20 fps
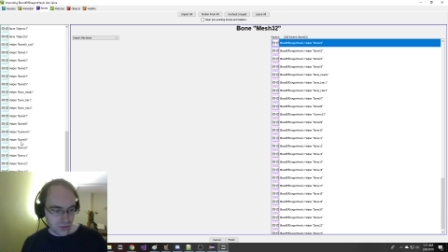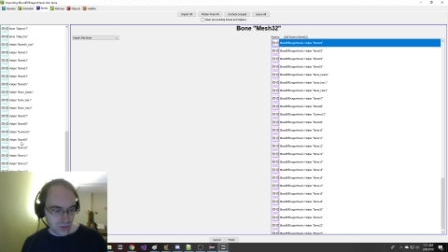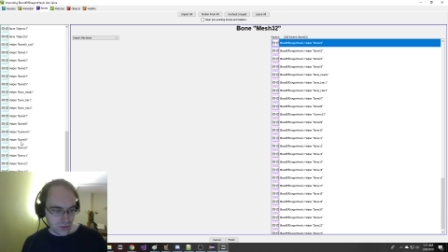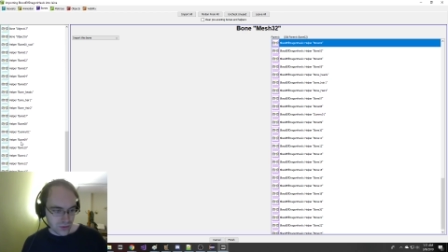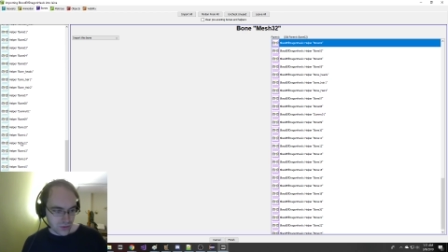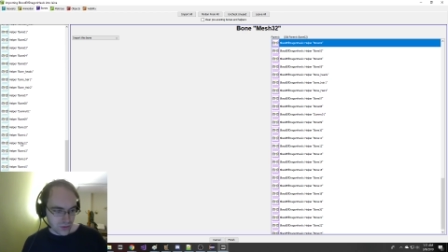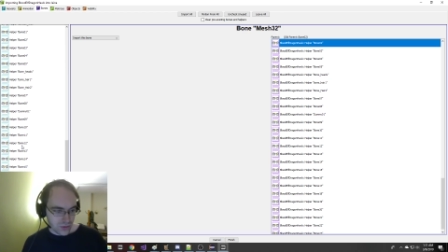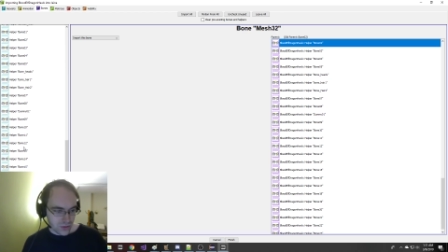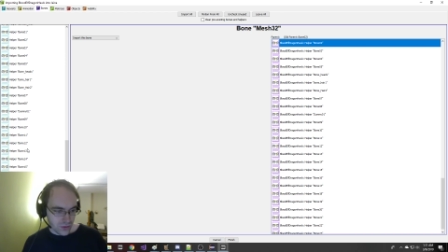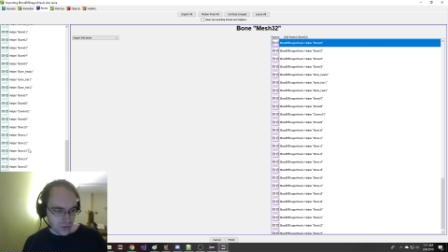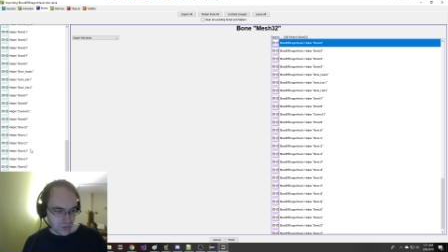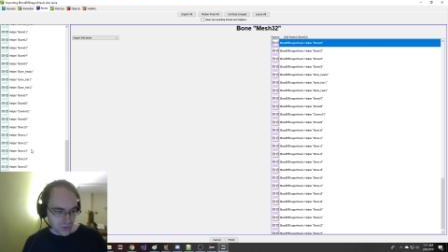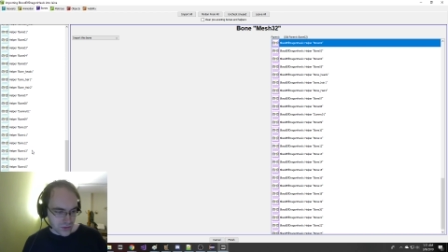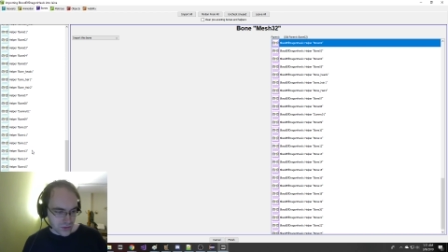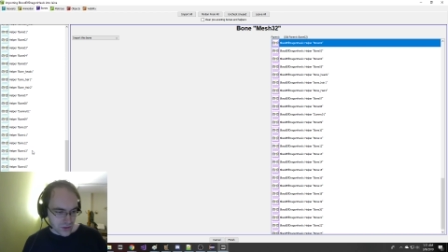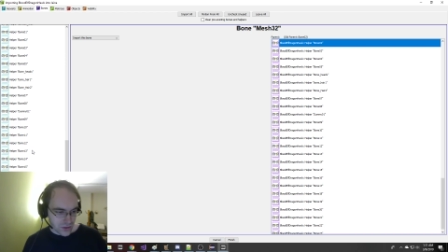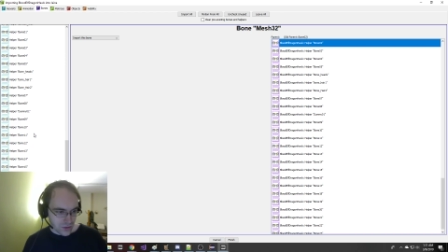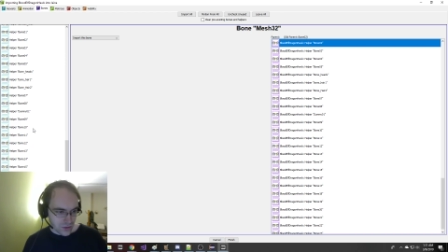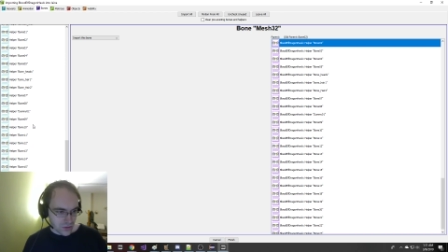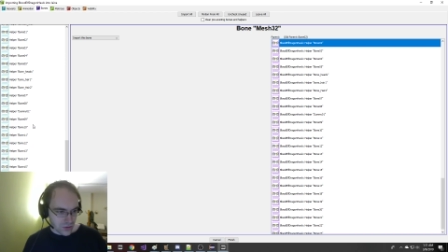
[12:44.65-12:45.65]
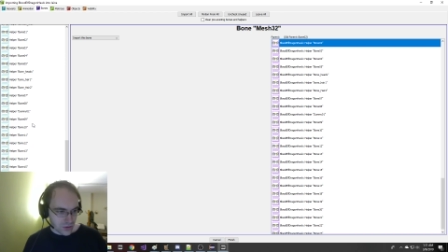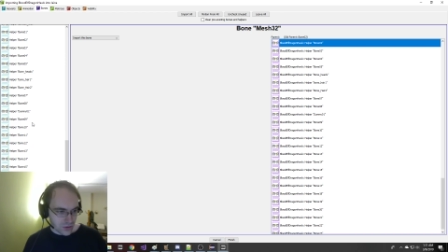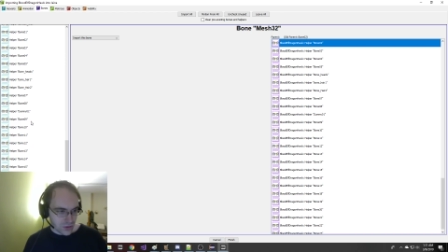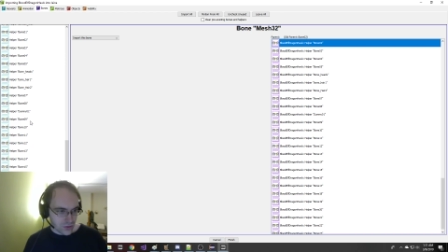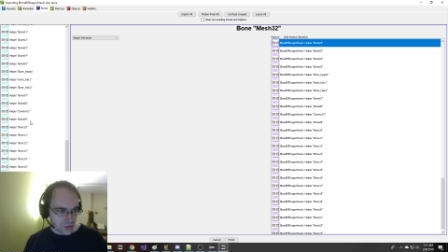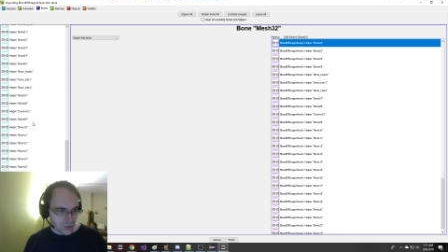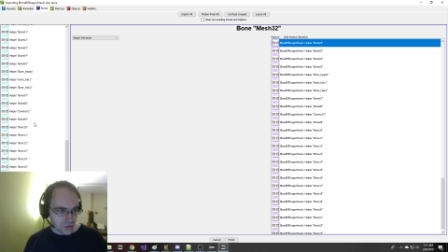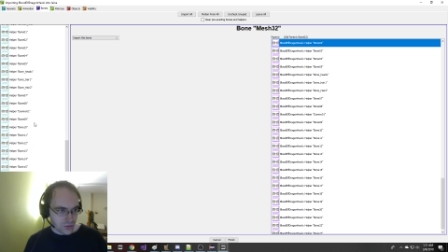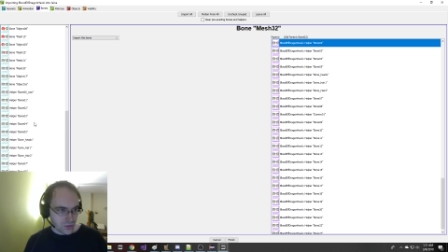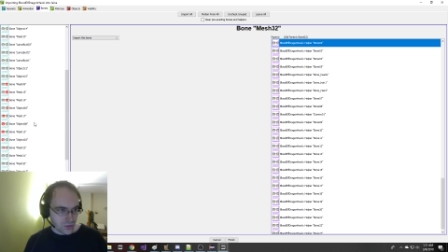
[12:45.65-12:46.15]
17,
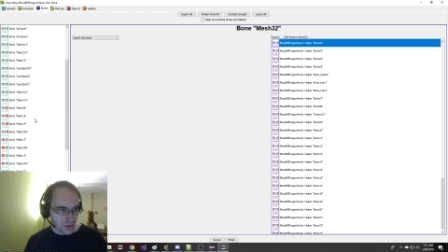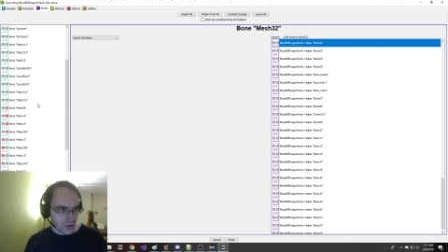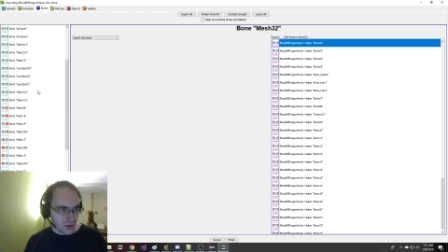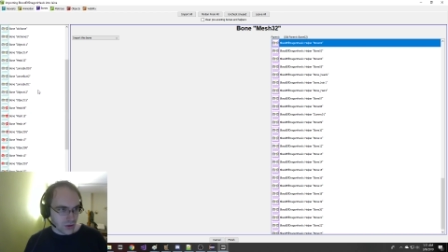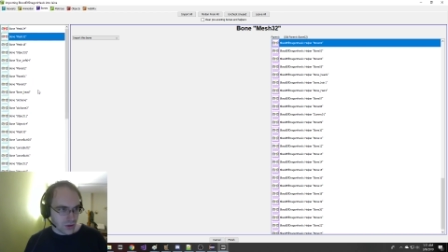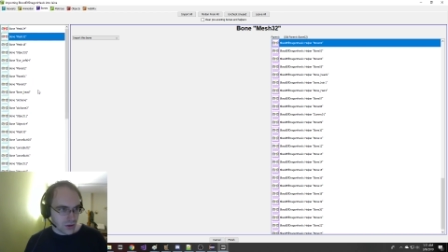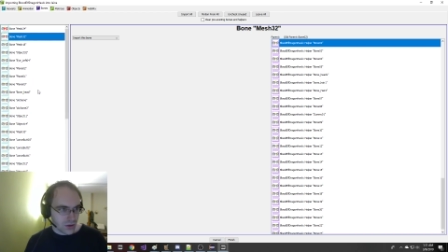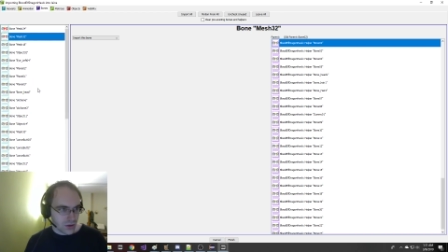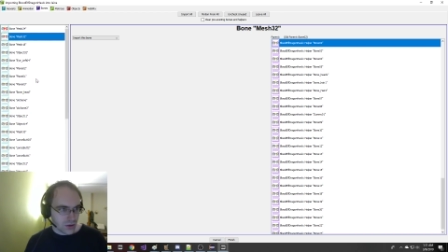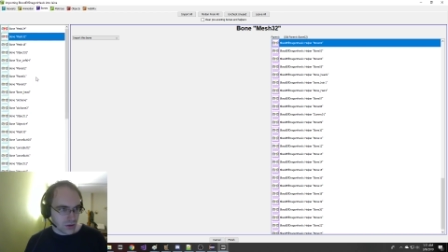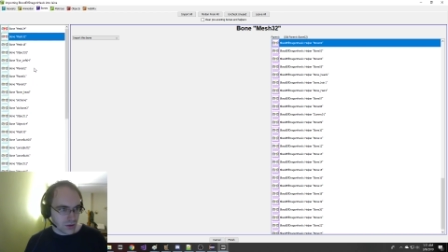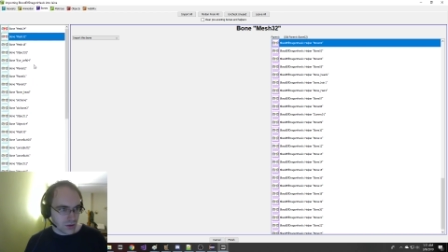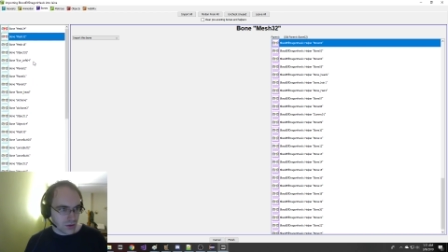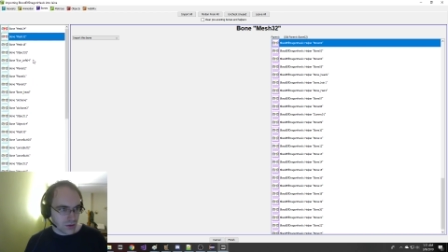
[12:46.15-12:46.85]
32, 9.